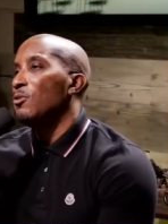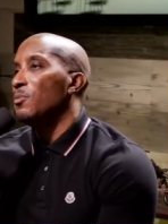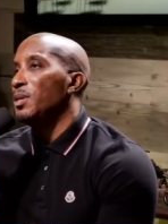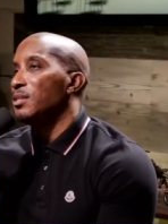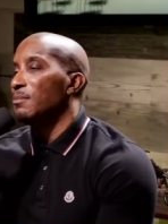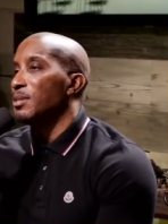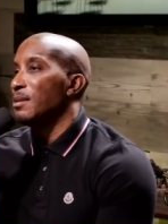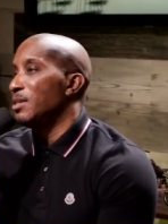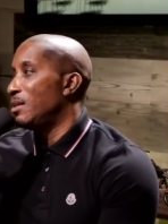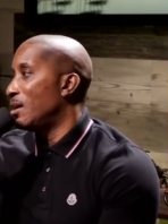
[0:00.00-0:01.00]
It would be
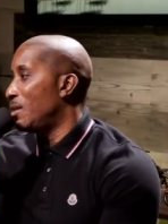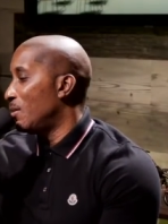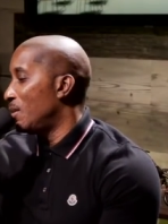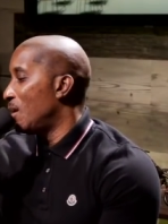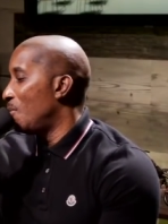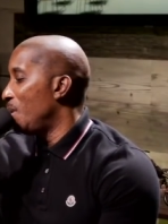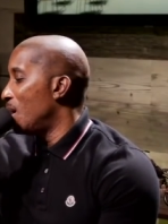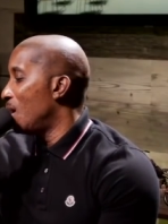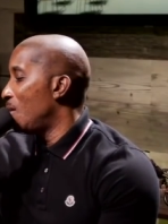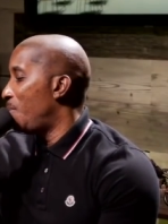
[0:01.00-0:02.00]
sometimes that there, there, there, would be
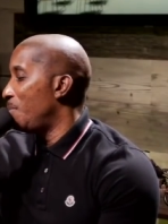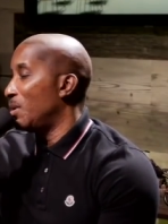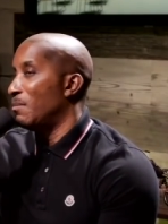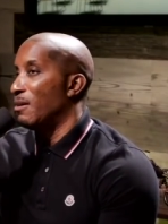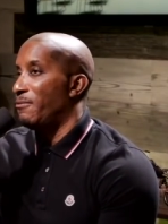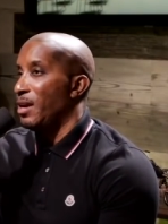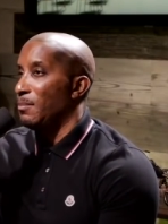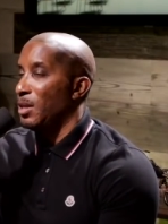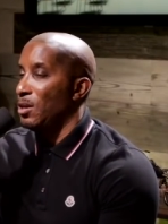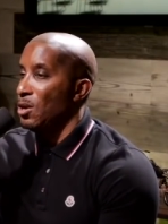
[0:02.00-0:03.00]
other people in my
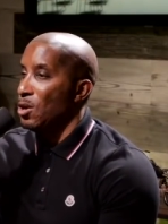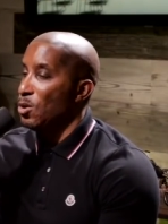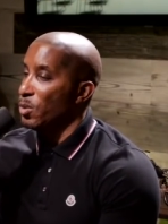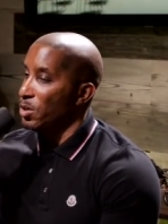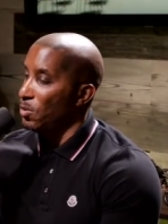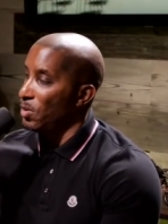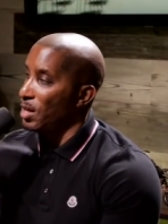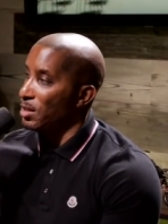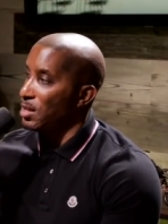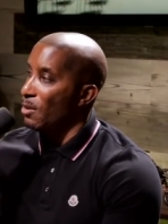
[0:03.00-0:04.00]
family who would do
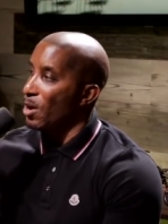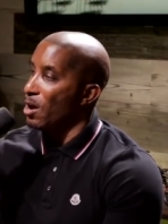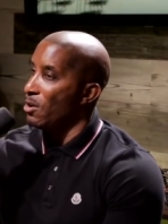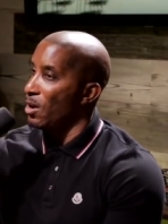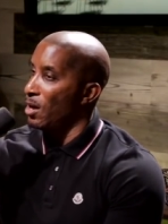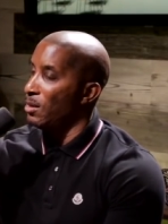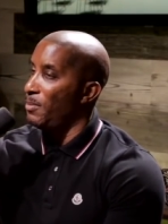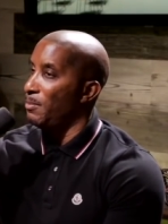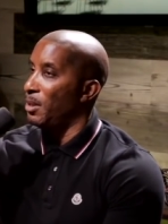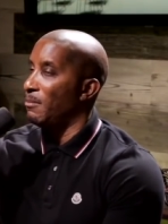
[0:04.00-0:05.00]
things that would hurt other
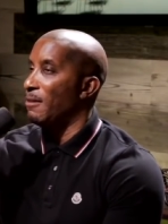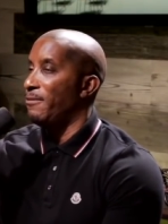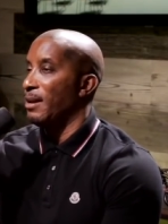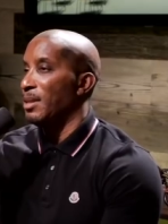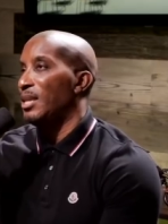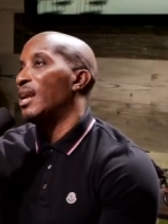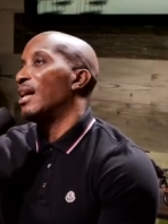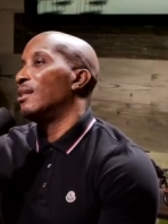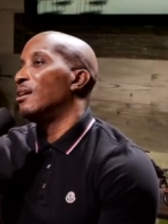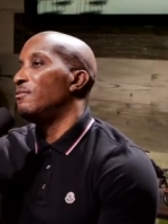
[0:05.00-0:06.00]
people in my family that
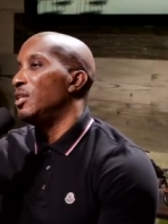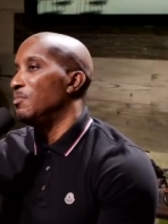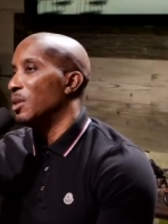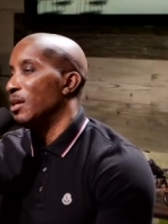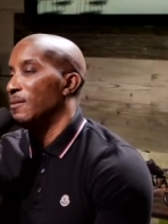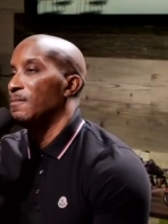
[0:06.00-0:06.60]
I love deeply.